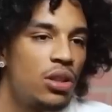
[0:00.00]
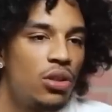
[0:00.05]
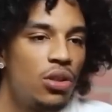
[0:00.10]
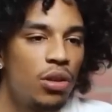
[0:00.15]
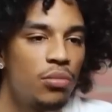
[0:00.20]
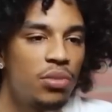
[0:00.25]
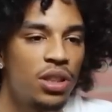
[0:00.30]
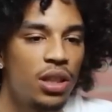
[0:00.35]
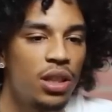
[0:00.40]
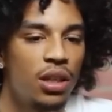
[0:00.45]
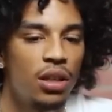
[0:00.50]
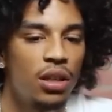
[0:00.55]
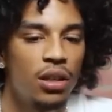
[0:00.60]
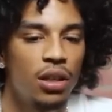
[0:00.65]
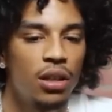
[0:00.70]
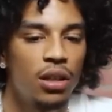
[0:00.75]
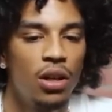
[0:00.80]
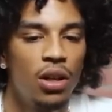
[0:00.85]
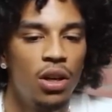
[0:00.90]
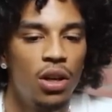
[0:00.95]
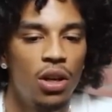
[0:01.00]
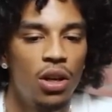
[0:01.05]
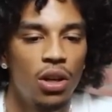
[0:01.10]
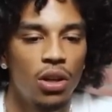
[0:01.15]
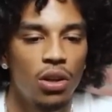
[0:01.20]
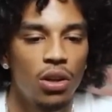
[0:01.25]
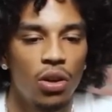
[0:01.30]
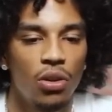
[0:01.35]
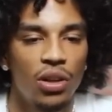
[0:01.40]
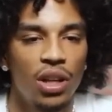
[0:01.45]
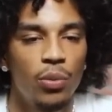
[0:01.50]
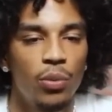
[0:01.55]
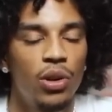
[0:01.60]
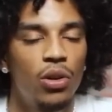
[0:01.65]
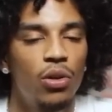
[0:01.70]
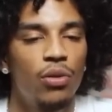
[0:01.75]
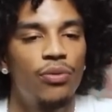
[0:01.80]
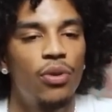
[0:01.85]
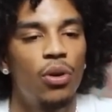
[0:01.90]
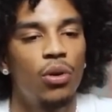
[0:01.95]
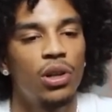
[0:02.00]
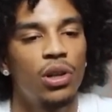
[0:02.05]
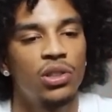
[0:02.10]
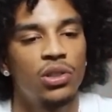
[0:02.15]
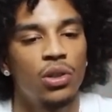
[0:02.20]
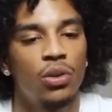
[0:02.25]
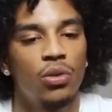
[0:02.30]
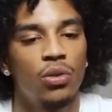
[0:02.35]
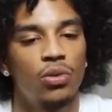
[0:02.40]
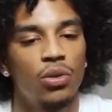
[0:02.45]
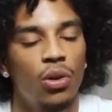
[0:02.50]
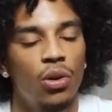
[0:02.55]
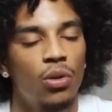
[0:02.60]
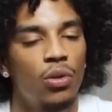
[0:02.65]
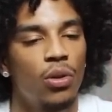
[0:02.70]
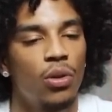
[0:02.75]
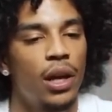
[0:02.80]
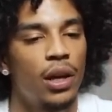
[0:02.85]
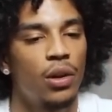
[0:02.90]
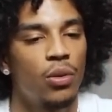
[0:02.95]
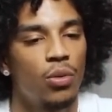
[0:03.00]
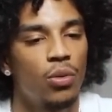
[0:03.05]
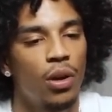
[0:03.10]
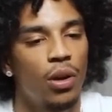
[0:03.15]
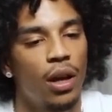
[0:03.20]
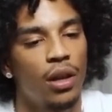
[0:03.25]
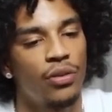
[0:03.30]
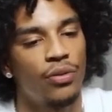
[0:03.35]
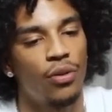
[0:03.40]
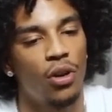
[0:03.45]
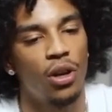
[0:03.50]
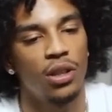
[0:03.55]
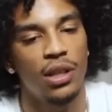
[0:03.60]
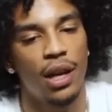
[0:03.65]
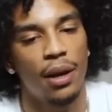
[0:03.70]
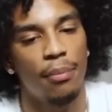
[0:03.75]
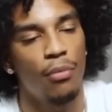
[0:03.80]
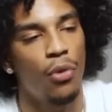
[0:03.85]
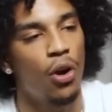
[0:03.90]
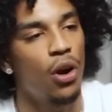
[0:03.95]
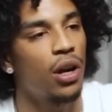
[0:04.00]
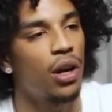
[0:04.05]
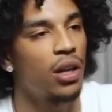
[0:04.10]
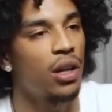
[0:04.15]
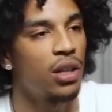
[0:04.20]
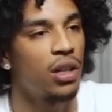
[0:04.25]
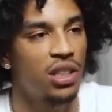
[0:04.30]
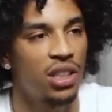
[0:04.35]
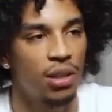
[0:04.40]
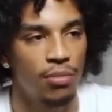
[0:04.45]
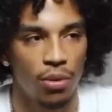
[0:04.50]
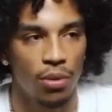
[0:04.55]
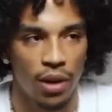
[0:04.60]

You know what I'm saying? And then you know, then we gonna focus on on like as far as like marketing and shit.